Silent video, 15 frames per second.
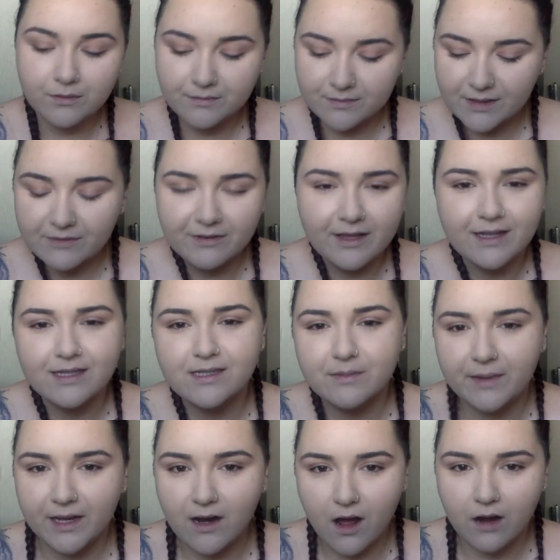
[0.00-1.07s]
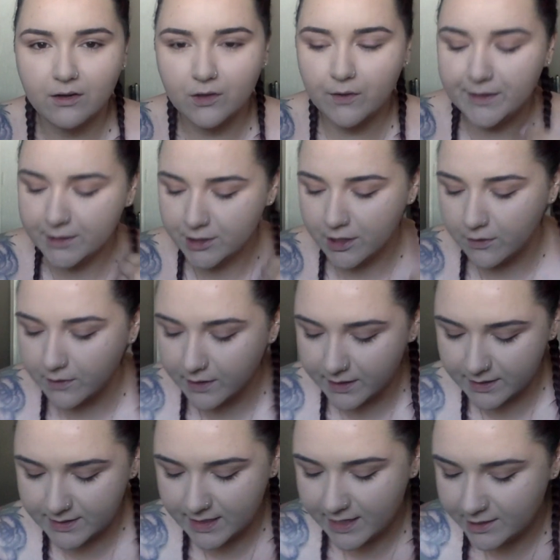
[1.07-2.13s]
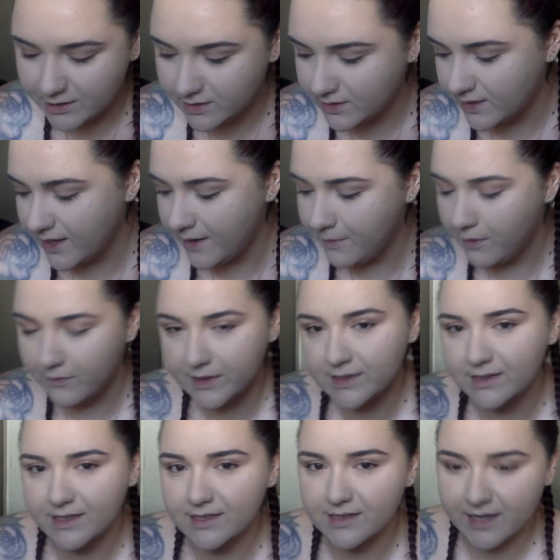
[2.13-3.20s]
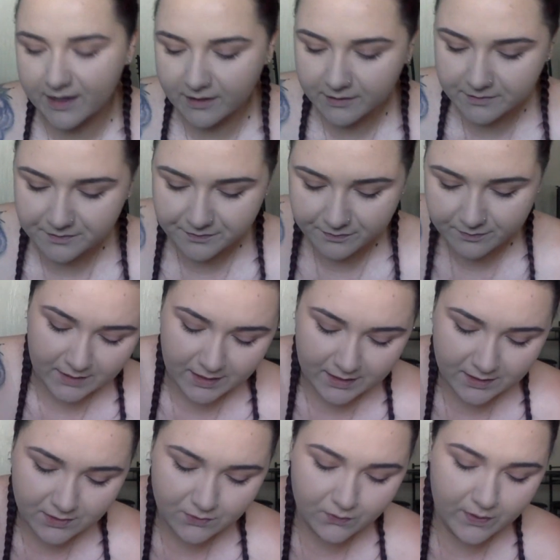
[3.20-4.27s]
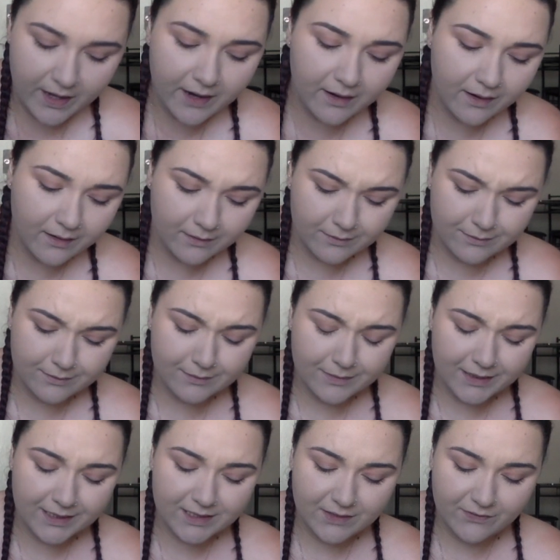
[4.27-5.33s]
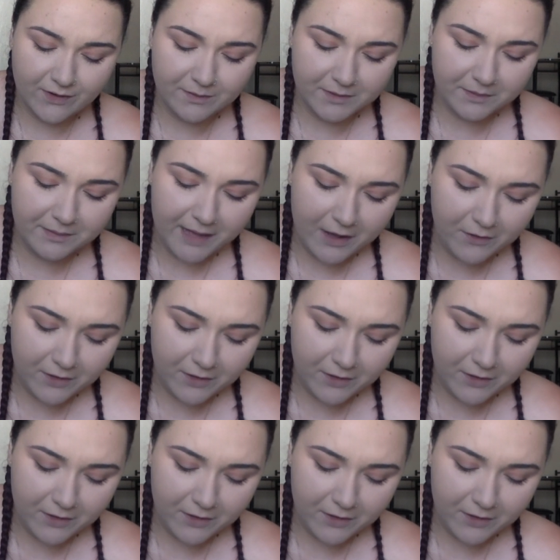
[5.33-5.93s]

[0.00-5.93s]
I feel like it's gonna be an ongoing joke, is that I just am always sneezing. I swear, it's from the power.